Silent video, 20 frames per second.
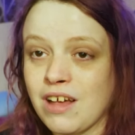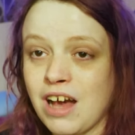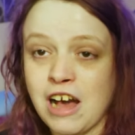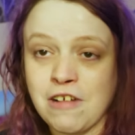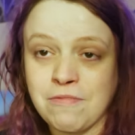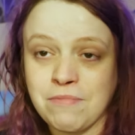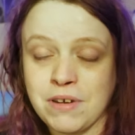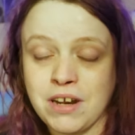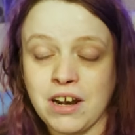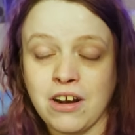
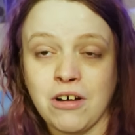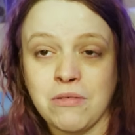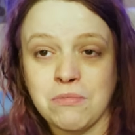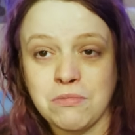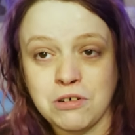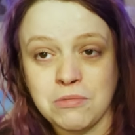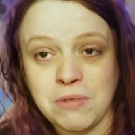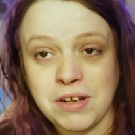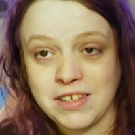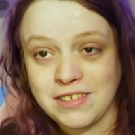I've been a lot
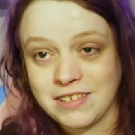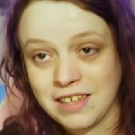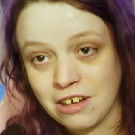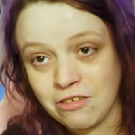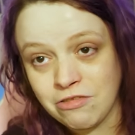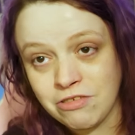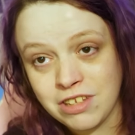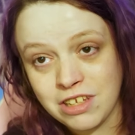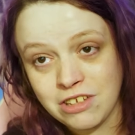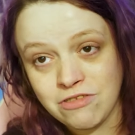more
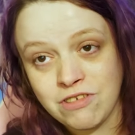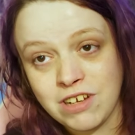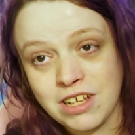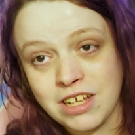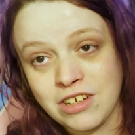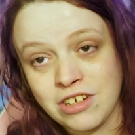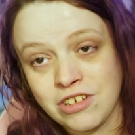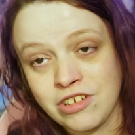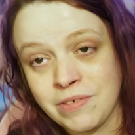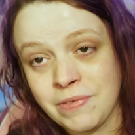myself in this
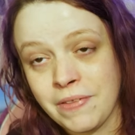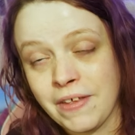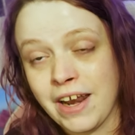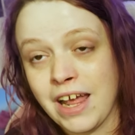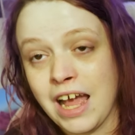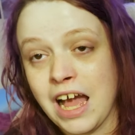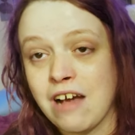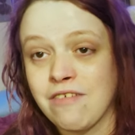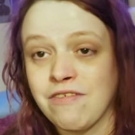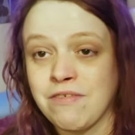relationship than I
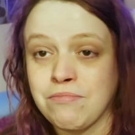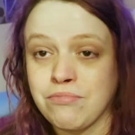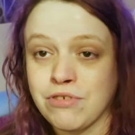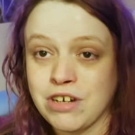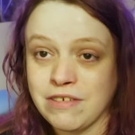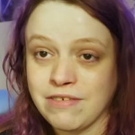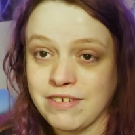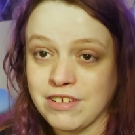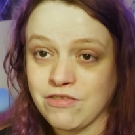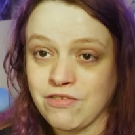have in
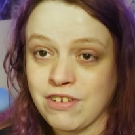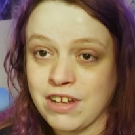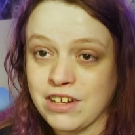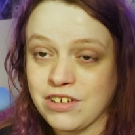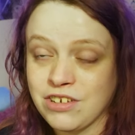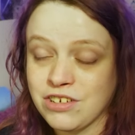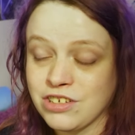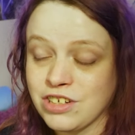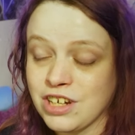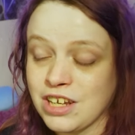previous
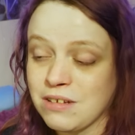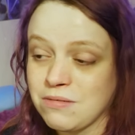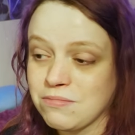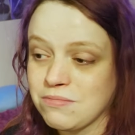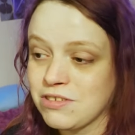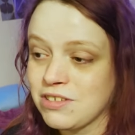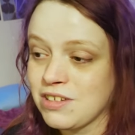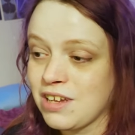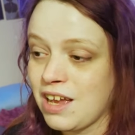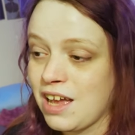
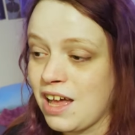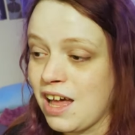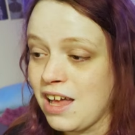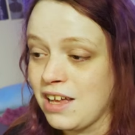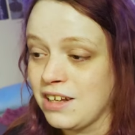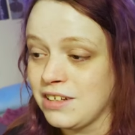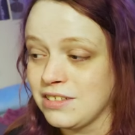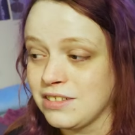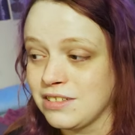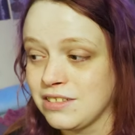relationships,
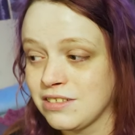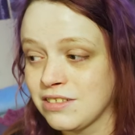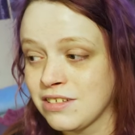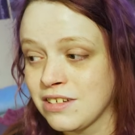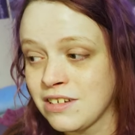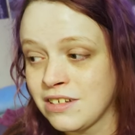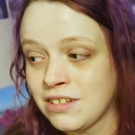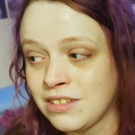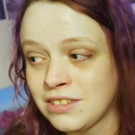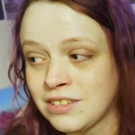and
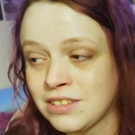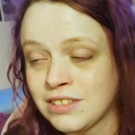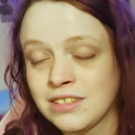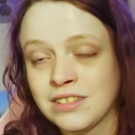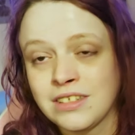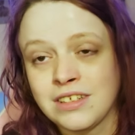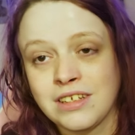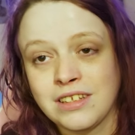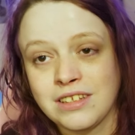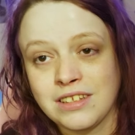
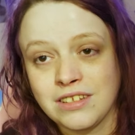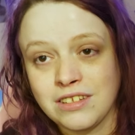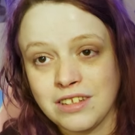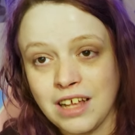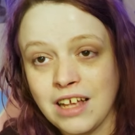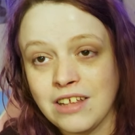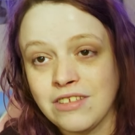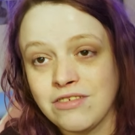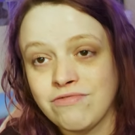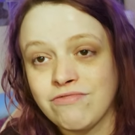
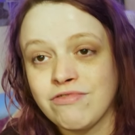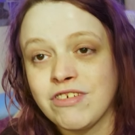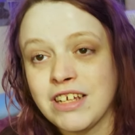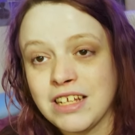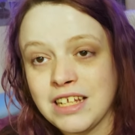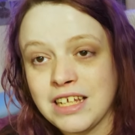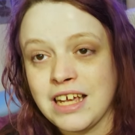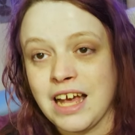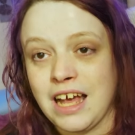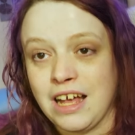that's
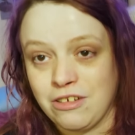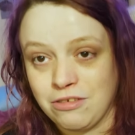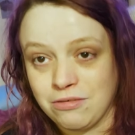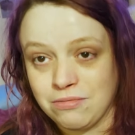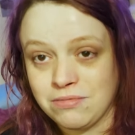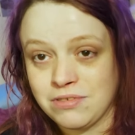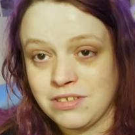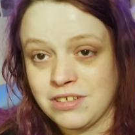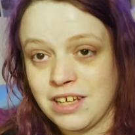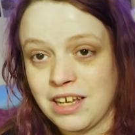really
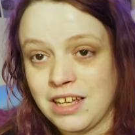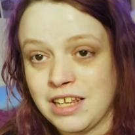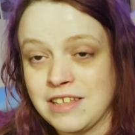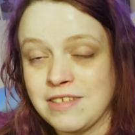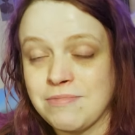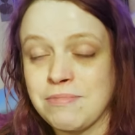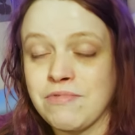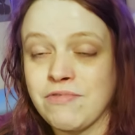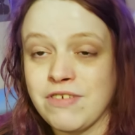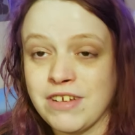helped. And
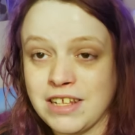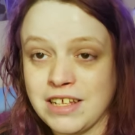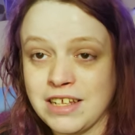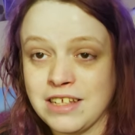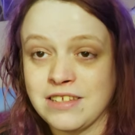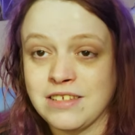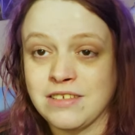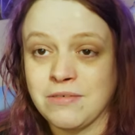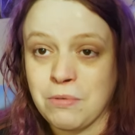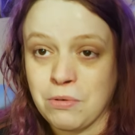it's been really
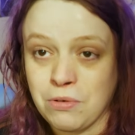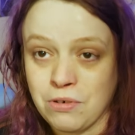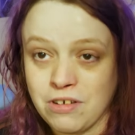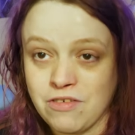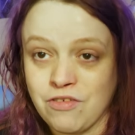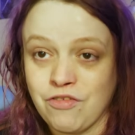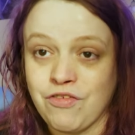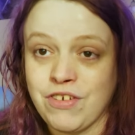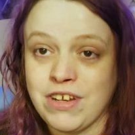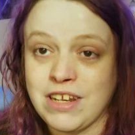
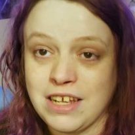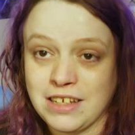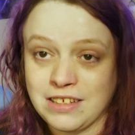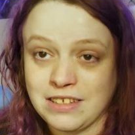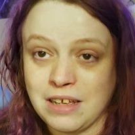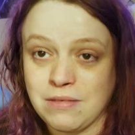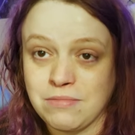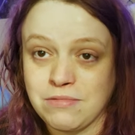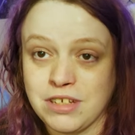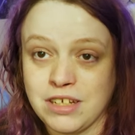supportive and really
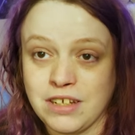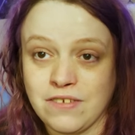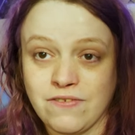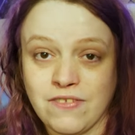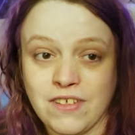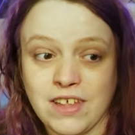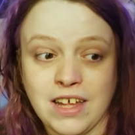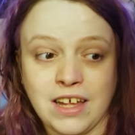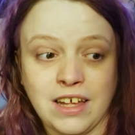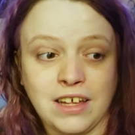accepting of
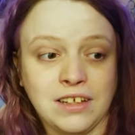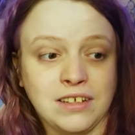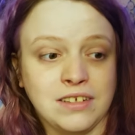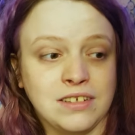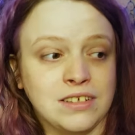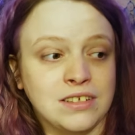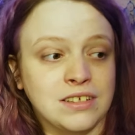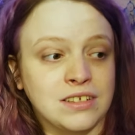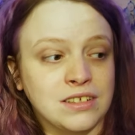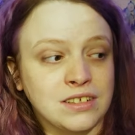that.
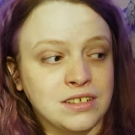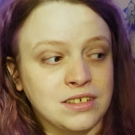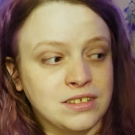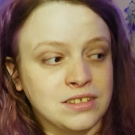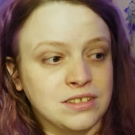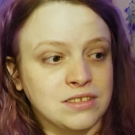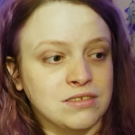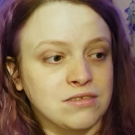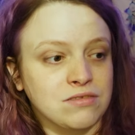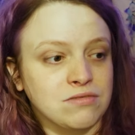
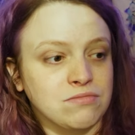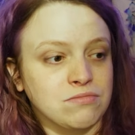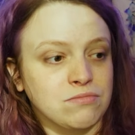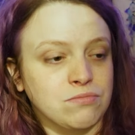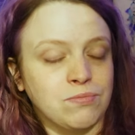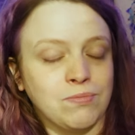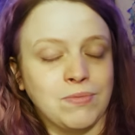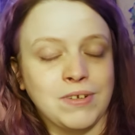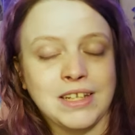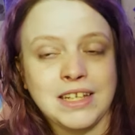
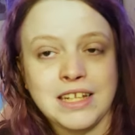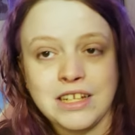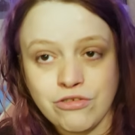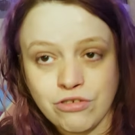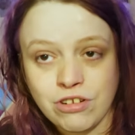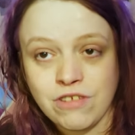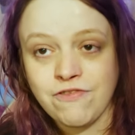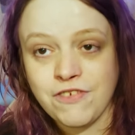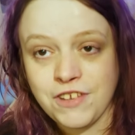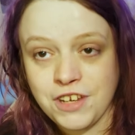We
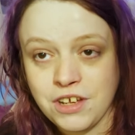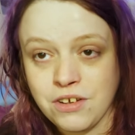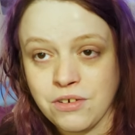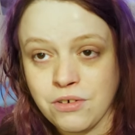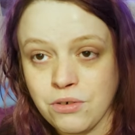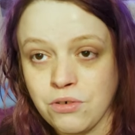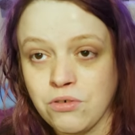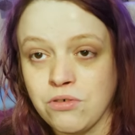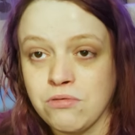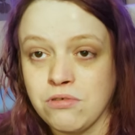literally video
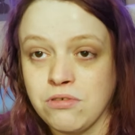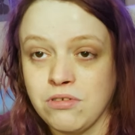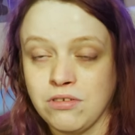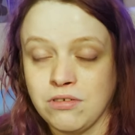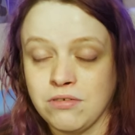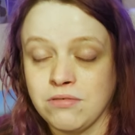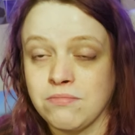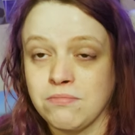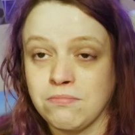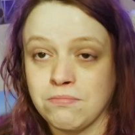
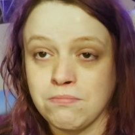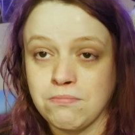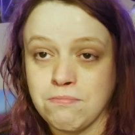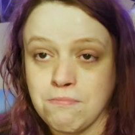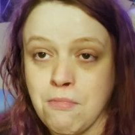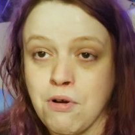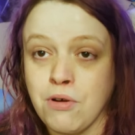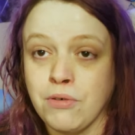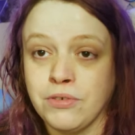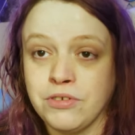call
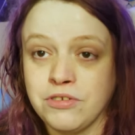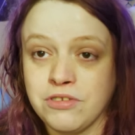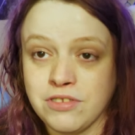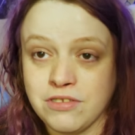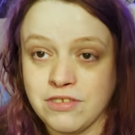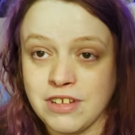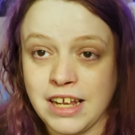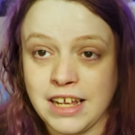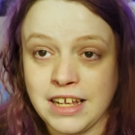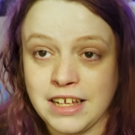most
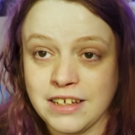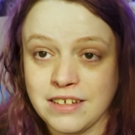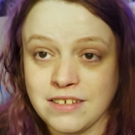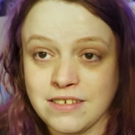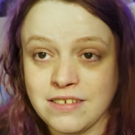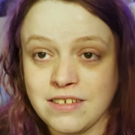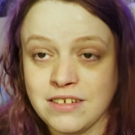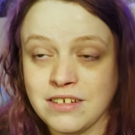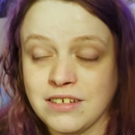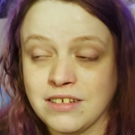
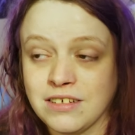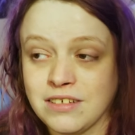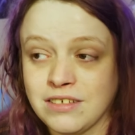days.